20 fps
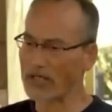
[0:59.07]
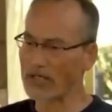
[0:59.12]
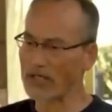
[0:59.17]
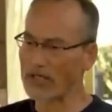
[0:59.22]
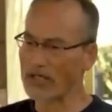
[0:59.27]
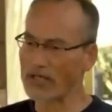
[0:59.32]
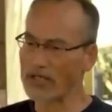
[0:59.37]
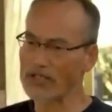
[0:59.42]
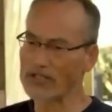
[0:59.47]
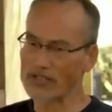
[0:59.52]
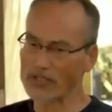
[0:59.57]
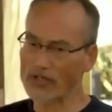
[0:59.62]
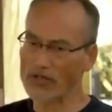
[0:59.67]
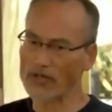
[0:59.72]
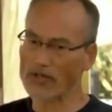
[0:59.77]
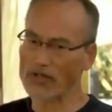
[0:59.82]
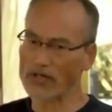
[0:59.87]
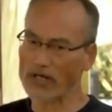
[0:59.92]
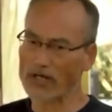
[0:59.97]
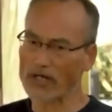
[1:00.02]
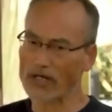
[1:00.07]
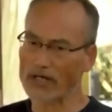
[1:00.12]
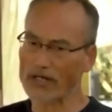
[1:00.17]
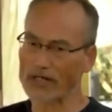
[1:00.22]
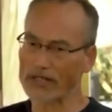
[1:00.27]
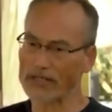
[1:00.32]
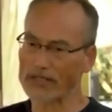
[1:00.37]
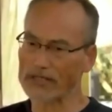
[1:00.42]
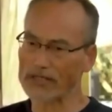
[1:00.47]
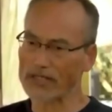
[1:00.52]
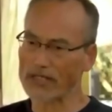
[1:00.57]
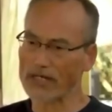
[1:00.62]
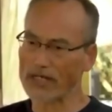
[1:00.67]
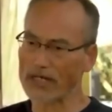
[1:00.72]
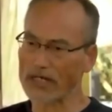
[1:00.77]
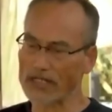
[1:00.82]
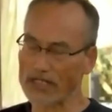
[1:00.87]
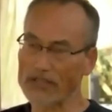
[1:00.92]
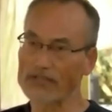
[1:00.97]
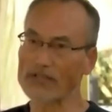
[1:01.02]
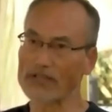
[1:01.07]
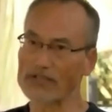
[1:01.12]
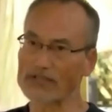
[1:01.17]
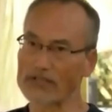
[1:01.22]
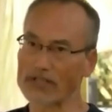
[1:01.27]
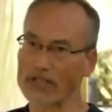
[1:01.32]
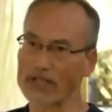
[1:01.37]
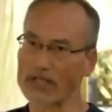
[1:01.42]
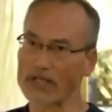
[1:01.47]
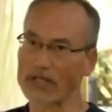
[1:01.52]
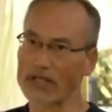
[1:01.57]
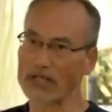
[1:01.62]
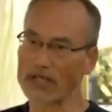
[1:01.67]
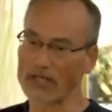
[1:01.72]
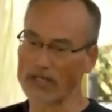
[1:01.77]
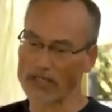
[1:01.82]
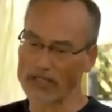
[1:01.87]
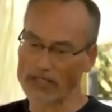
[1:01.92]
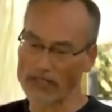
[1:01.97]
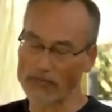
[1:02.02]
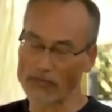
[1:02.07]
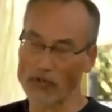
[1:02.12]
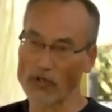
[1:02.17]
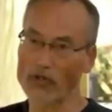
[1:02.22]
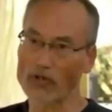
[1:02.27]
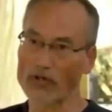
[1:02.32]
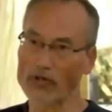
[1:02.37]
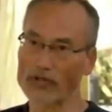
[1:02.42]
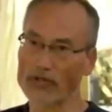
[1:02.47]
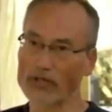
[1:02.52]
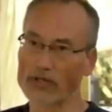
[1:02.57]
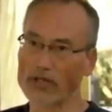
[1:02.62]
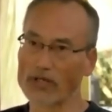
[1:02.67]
He showed interest in the board.